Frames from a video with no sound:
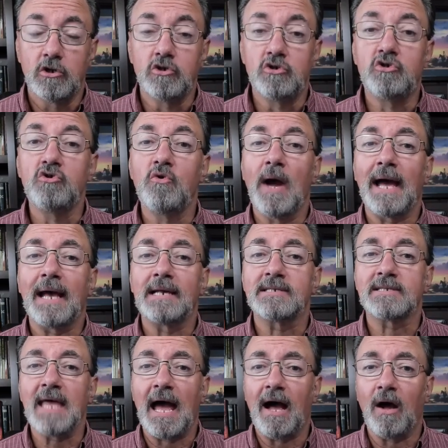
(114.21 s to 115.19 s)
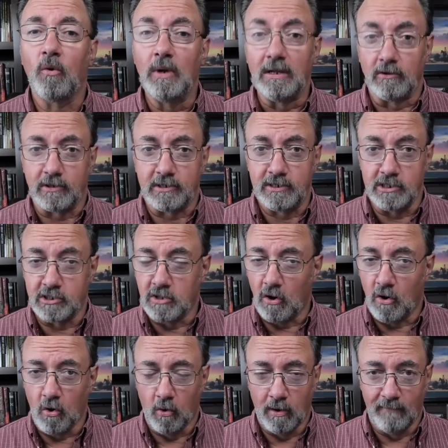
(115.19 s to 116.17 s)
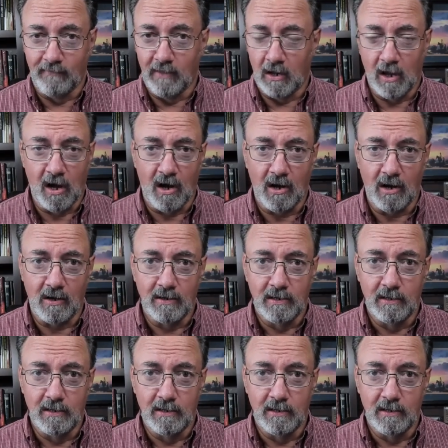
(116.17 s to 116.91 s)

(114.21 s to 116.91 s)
do as thou wilt is the whole of the law,